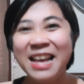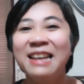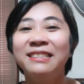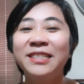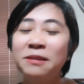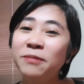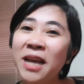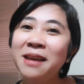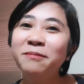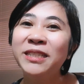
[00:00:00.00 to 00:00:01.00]

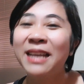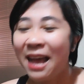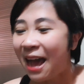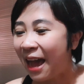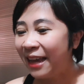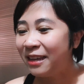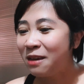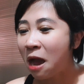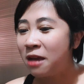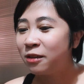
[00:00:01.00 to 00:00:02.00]
Sometimes
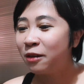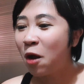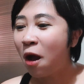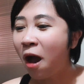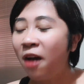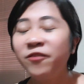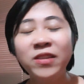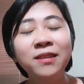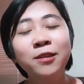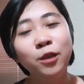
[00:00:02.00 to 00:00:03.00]
I
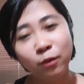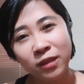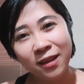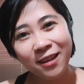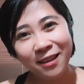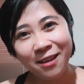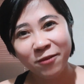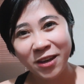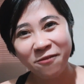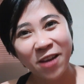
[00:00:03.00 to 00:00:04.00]
often use it
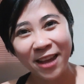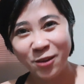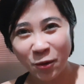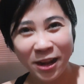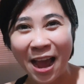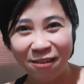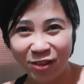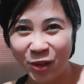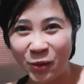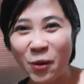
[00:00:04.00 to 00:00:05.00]
even if I don't have
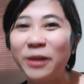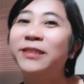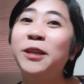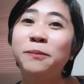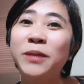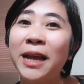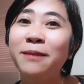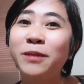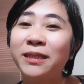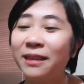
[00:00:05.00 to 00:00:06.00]
to, or
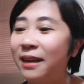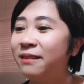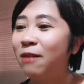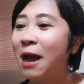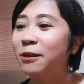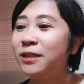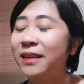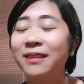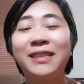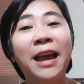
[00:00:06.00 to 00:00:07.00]
sometimes, how to say
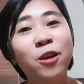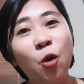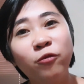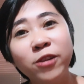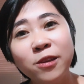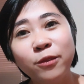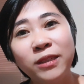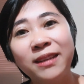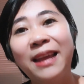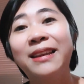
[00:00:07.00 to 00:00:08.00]
this, I overuse
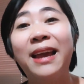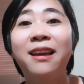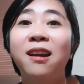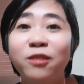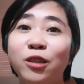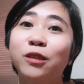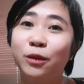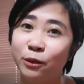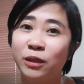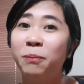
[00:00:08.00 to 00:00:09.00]
it and I
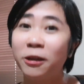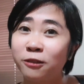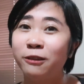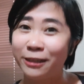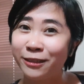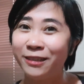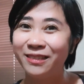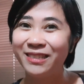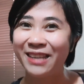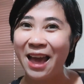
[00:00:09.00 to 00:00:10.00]
underuse
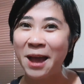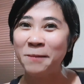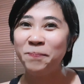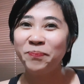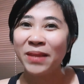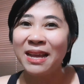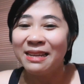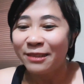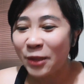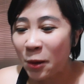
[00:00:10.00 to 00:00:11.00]
punctuations, yeah?
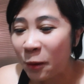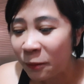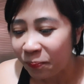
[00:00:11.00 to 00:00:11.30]
So